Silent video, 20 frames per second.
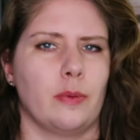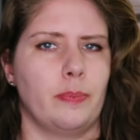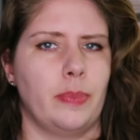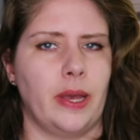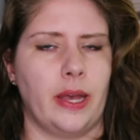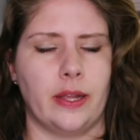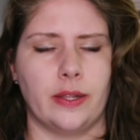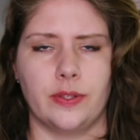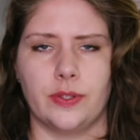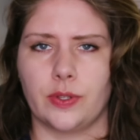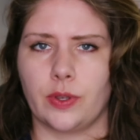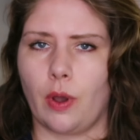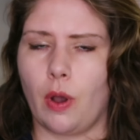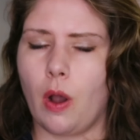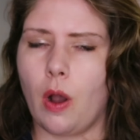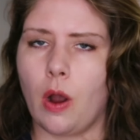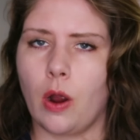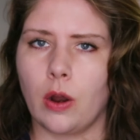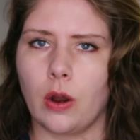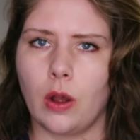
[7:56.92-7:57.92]
Our pets
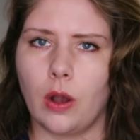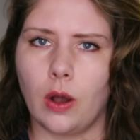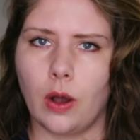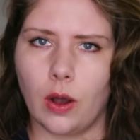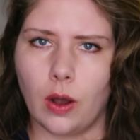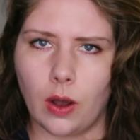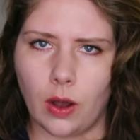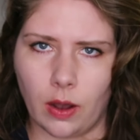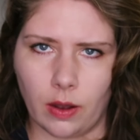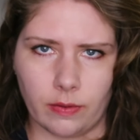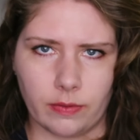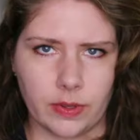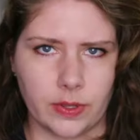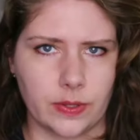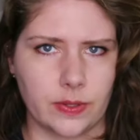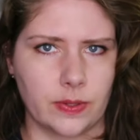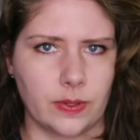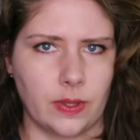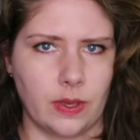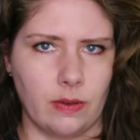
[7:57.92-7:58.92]
are
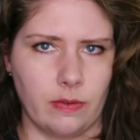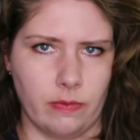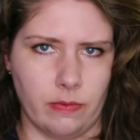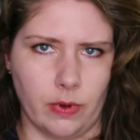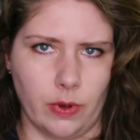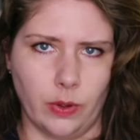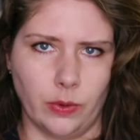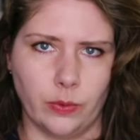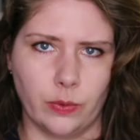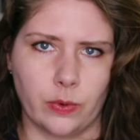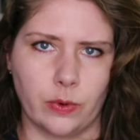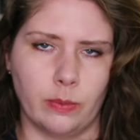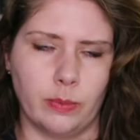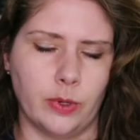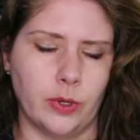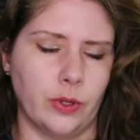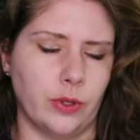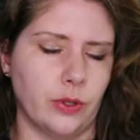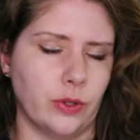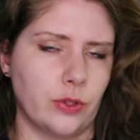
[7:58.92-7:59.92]
obviously
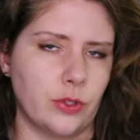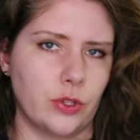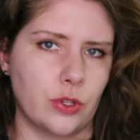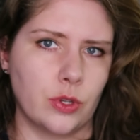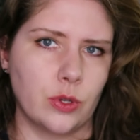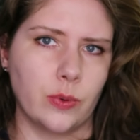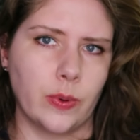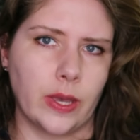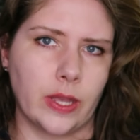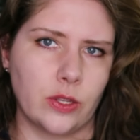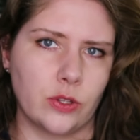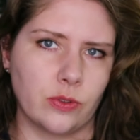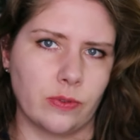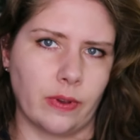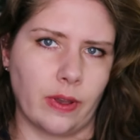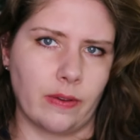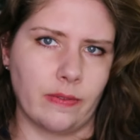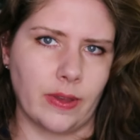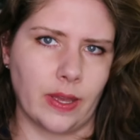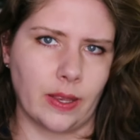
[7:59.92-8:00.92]
vulnerable to
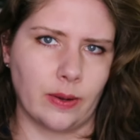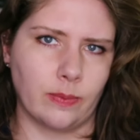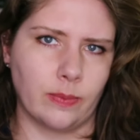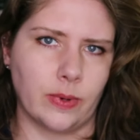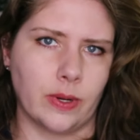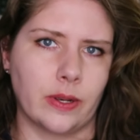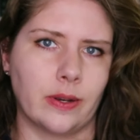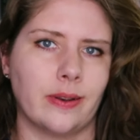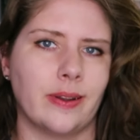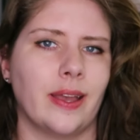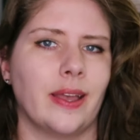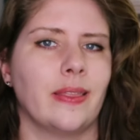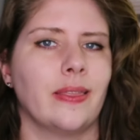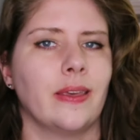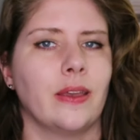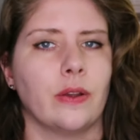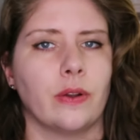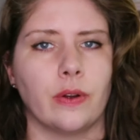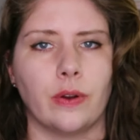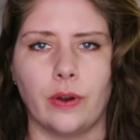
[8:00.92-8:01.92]
H5N1, and
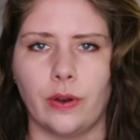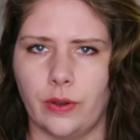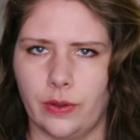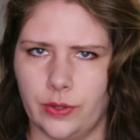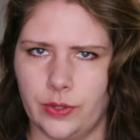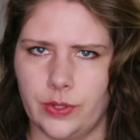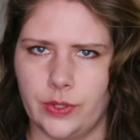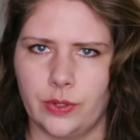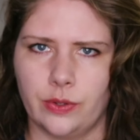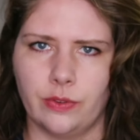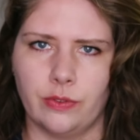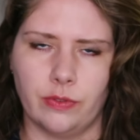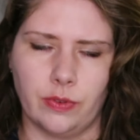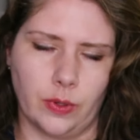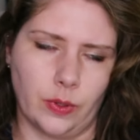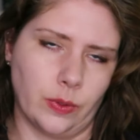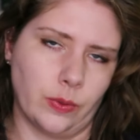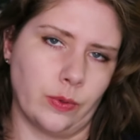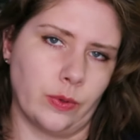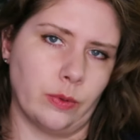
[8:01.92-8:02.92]
they are also
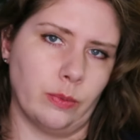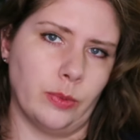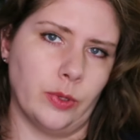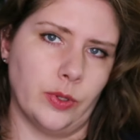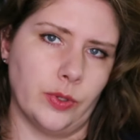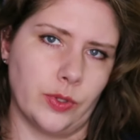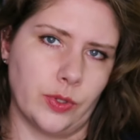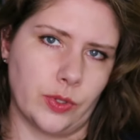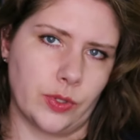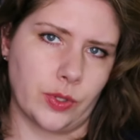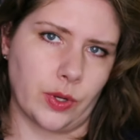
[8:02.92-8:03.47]
vulnerable to